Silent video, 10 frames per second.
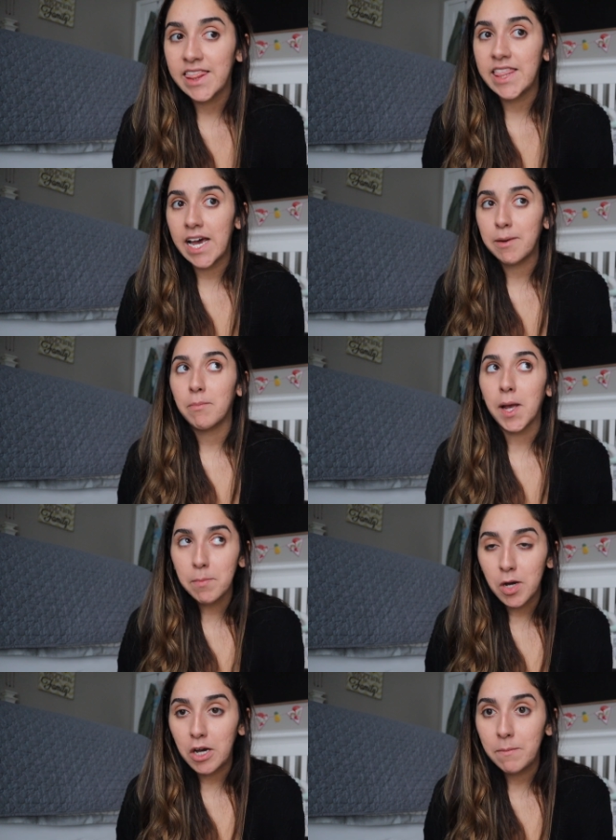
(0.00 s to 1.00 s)
that my
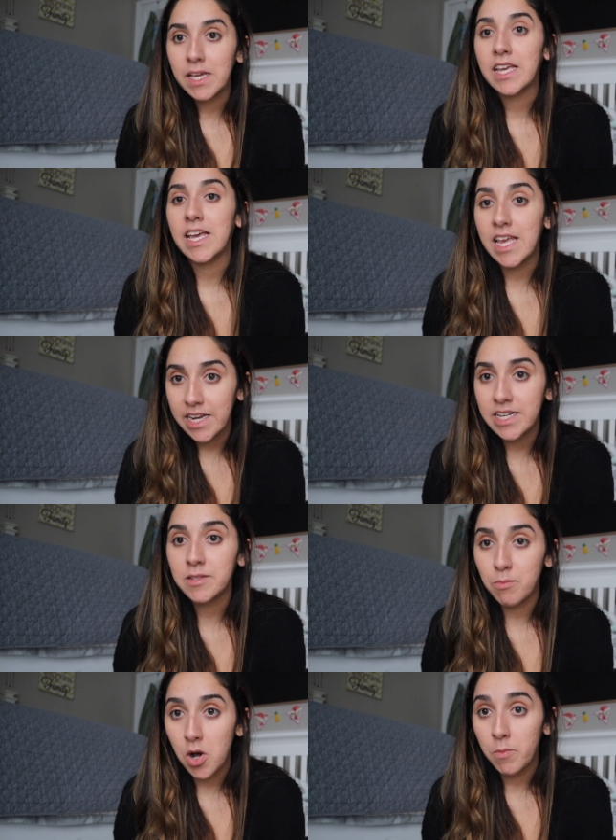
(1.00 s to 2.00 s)
mom and
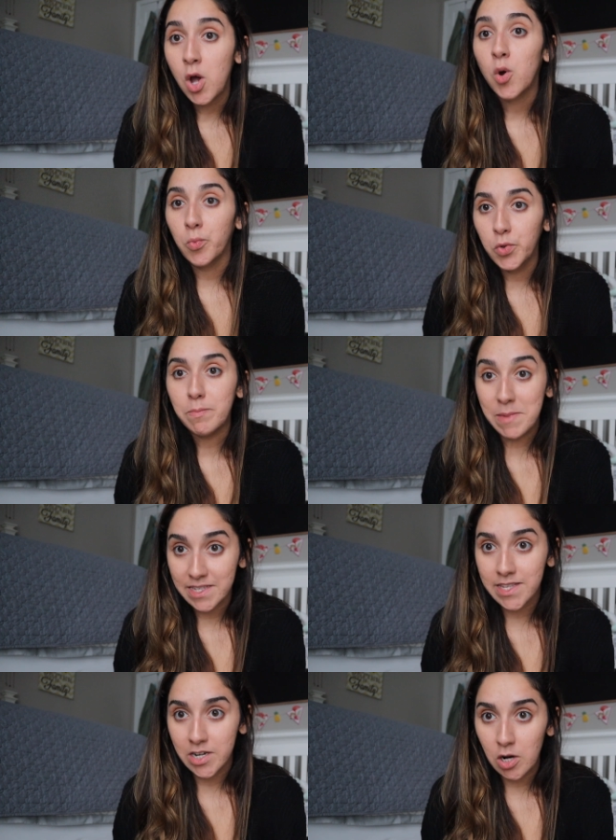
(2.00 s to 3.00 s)
his mom would
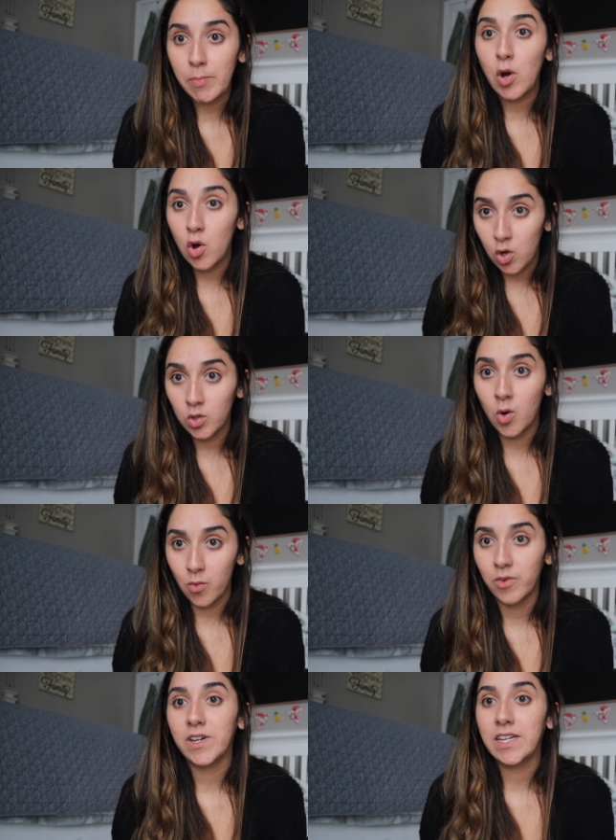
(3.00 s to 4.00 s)
mess it up all
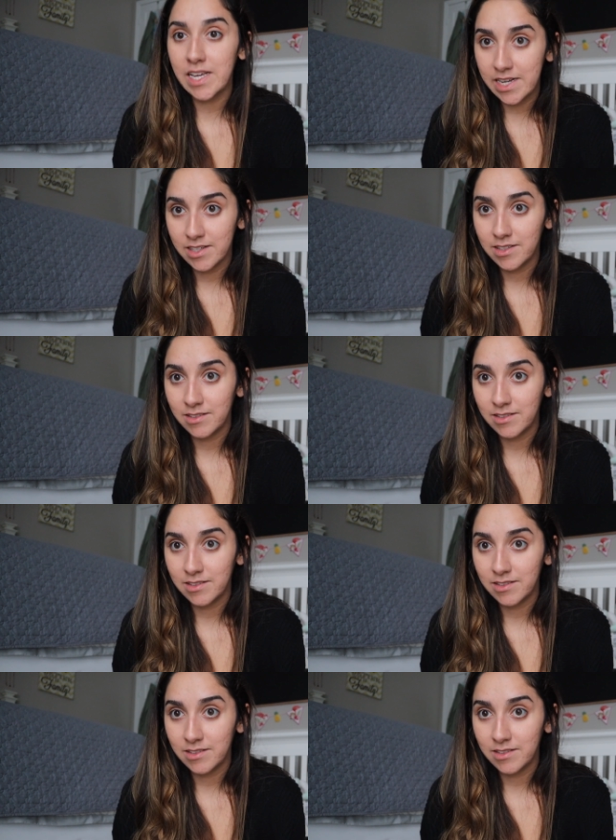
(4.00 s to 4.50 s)
over again.